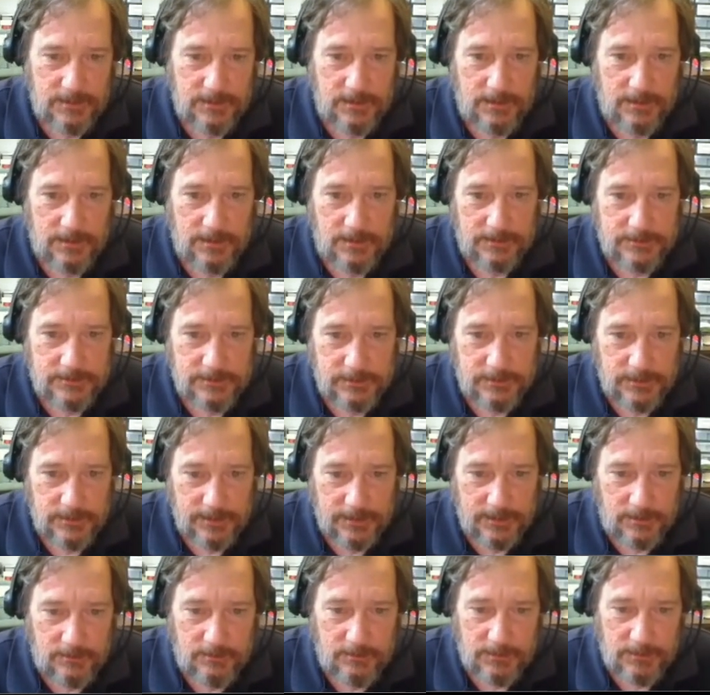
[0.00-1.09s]
to
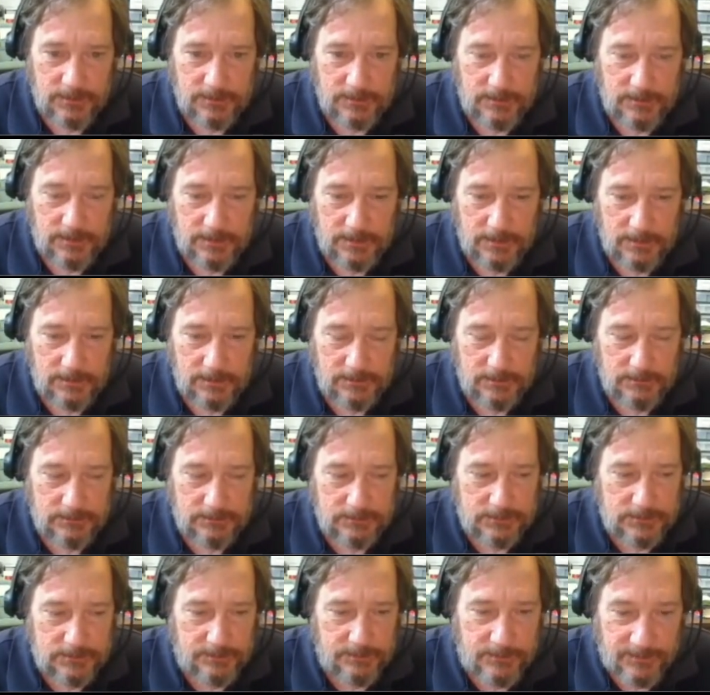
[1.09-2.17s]
help
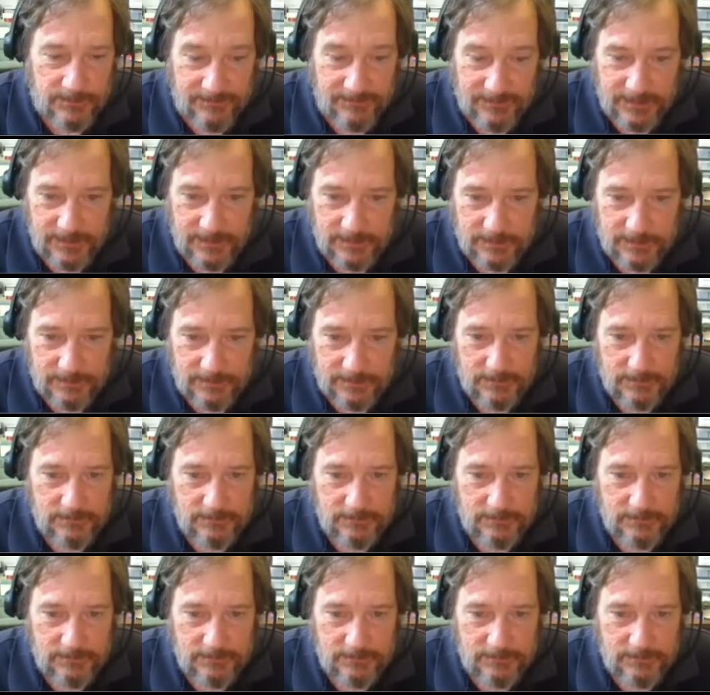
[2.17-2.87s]
to prevent